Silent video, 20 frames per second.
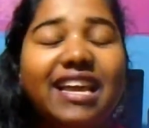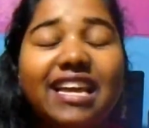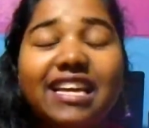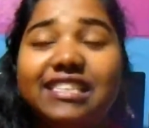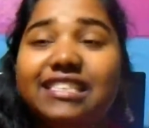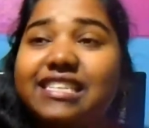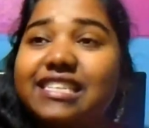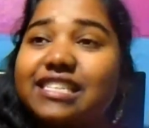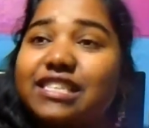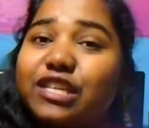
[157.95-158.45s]

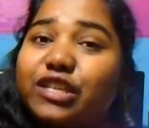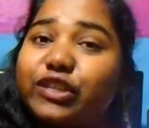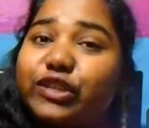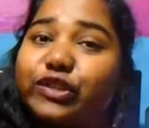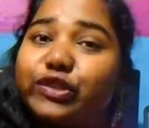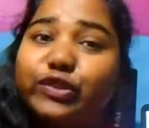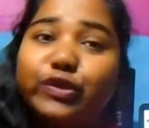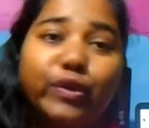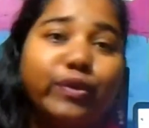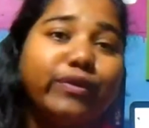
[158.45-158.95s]
It tastes
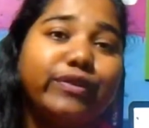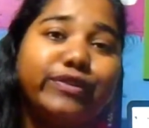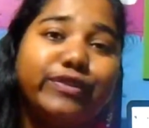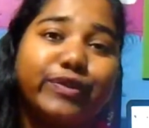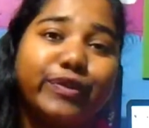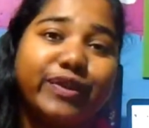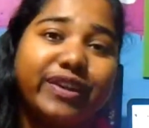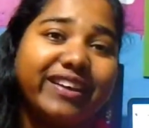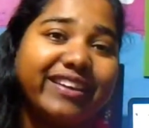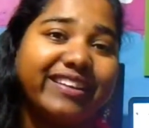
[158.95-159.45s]
so,
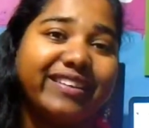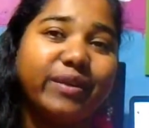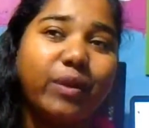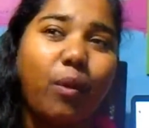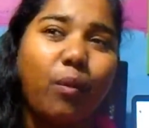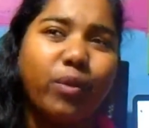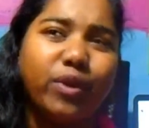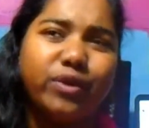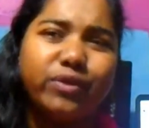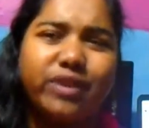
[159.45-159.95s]
so
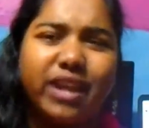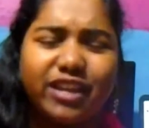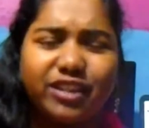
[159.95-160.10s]
good. We don't